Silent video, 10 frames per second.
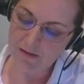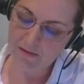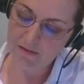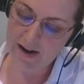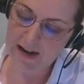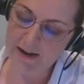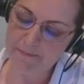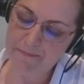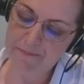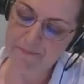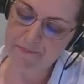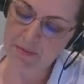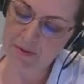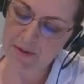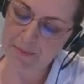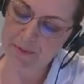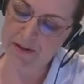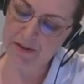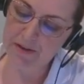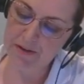Right? I'm going to put
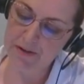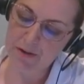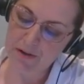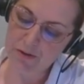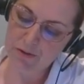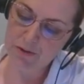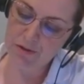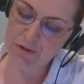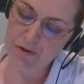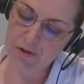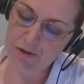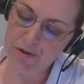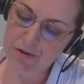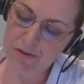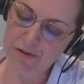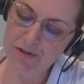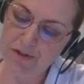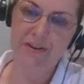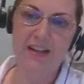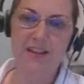little, don't
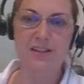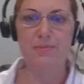forget this